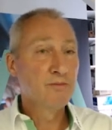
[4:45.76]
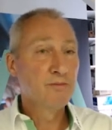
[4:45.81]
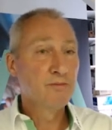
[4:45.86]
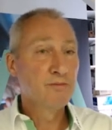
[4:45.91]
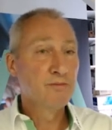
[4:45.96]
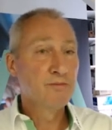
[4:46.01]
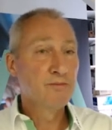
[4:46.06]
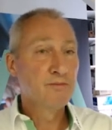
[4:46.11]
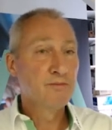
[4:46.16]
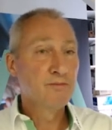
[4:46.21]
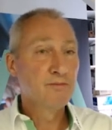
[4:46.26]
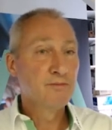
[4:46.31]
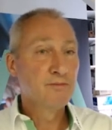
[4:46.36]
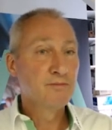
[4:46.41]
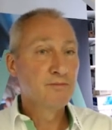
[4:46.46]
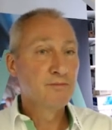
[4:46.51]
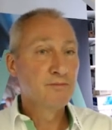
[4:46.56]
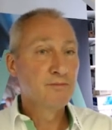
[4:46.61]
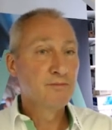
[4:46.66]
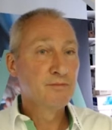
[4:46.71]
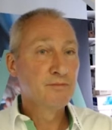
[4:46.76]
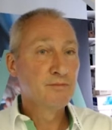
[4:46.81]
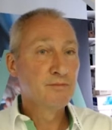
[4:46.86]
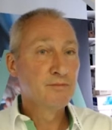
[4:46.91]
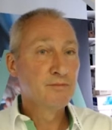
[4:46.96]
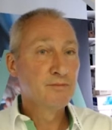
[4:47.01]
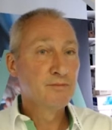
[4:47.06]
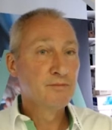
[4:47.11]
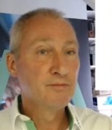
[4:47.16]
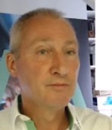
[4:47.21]

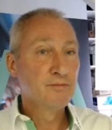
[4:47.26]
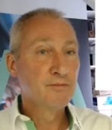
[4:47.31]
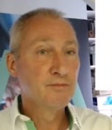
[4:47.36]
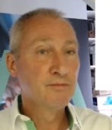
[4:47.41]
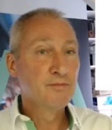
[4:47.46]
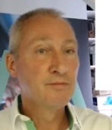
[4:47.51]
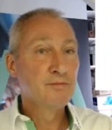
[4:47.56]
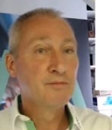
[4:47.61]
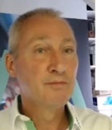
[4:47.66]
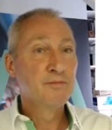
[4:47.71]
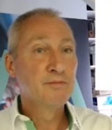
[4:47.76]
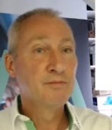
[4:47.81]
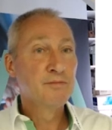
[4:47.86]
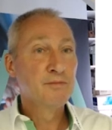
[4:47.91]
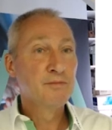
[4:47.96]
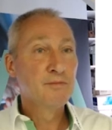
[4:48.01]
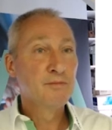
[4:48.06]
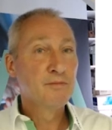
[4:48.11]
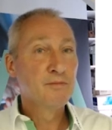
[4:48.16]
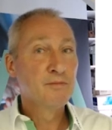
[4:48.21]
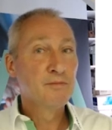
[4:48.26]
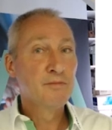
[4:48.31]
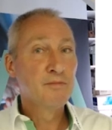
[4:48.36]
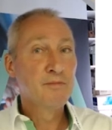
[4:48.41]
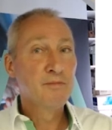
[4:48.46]
No one is speaking in this clip.